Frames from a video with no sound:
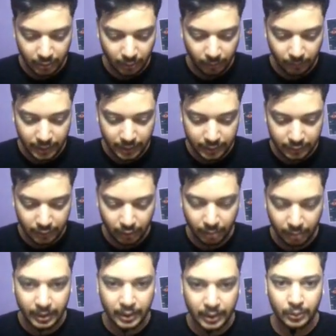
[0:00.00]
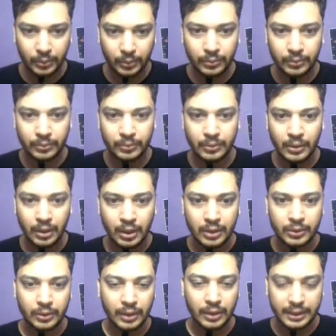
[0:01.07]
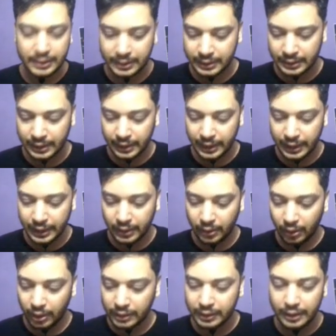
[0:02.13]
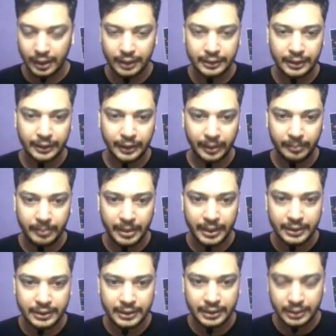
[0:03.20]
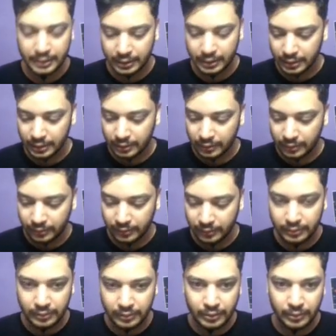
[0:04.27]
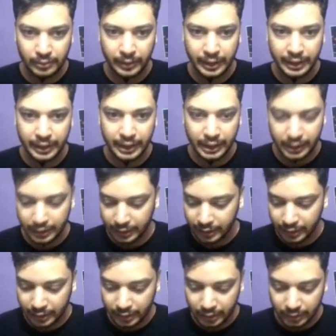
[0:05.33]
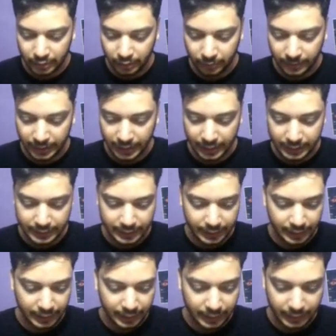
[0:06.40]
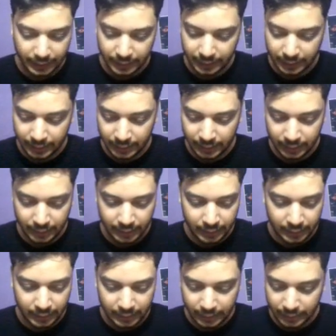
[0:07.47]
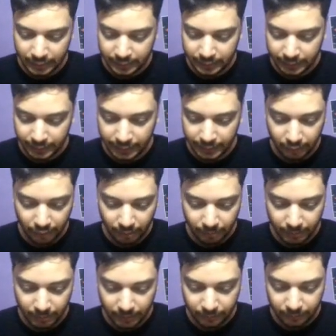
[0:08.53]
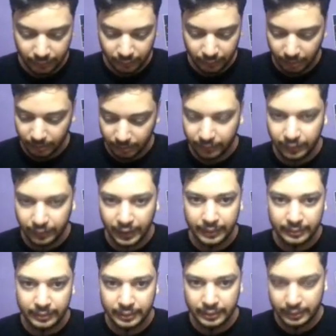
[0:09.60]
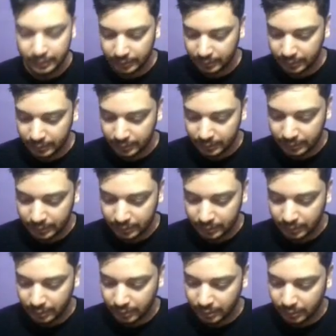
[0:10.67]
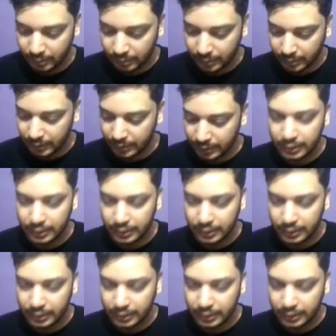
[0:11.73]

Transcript: 1 comma 2. So let's create all the other triplets quickly. So we can say 3 comma 4 comma 5. Okay,